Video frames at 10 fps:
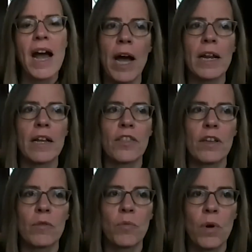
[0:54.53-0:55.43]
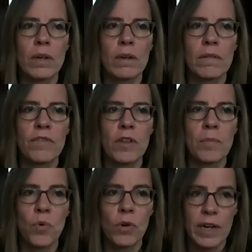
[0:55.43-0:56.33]
And I think one of the
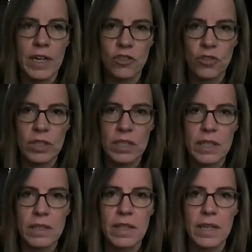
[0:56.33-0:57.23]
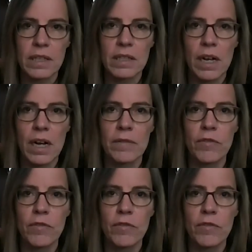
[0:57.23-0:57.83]
more interesting things that I've